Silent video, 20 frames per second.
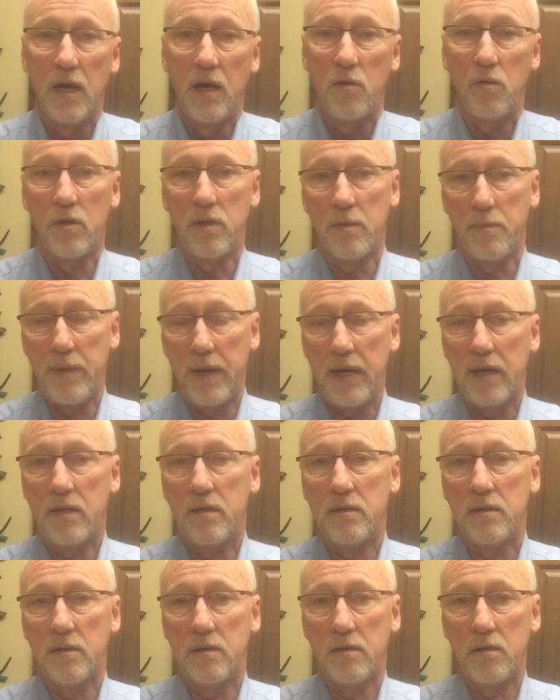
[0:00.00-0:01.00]
Well, the big
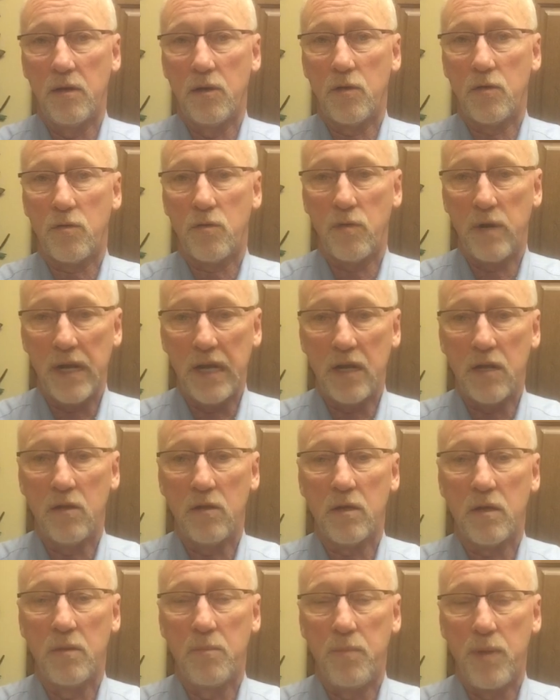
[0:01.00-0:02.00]

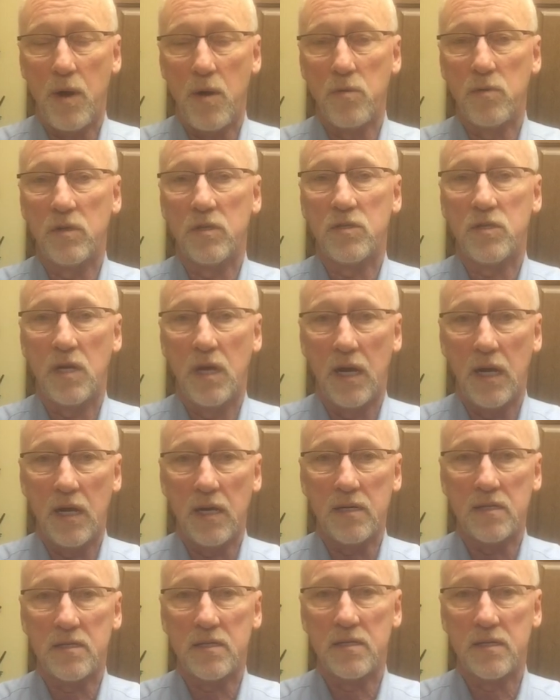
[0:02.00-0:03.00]
critical component to
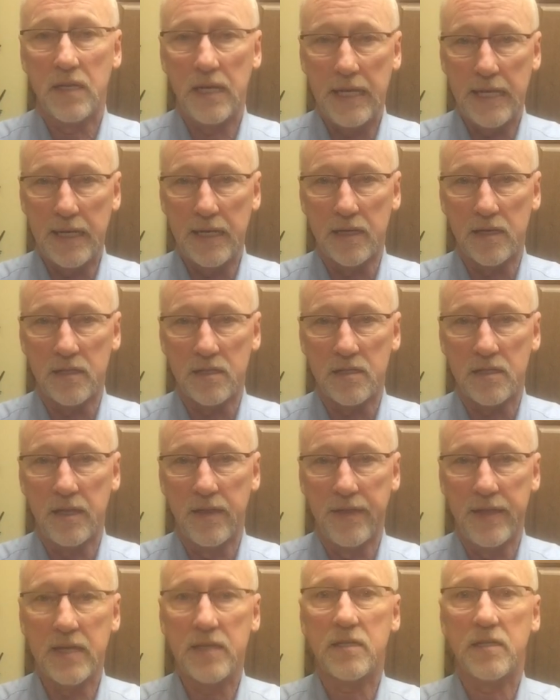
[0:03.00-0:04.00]
us is
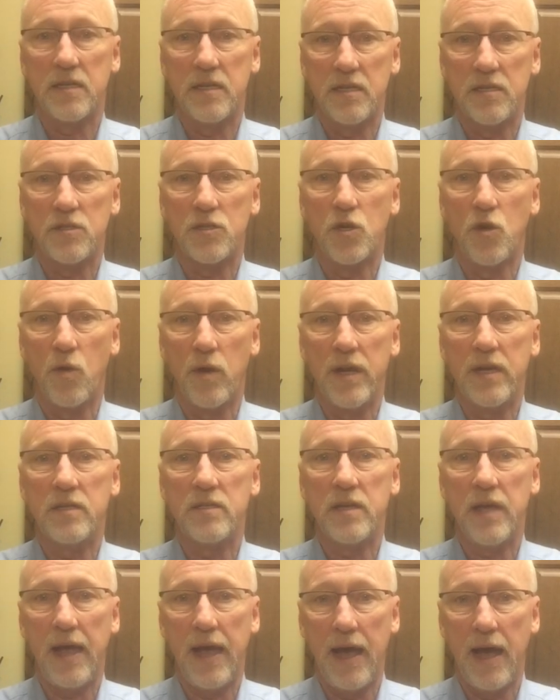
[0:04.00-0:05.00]
this is going
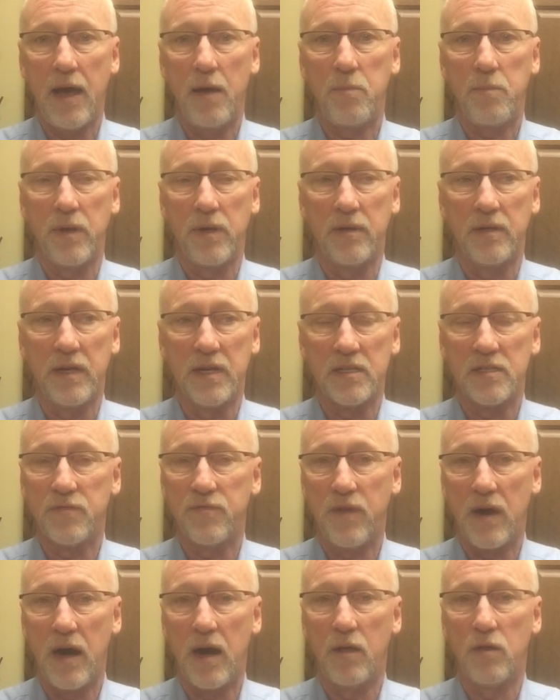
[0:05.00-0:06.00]
to happen as
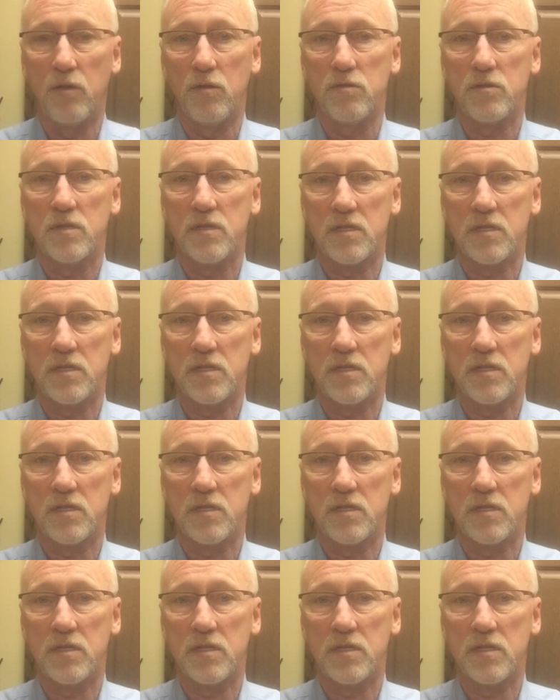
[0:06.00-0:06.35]
follows.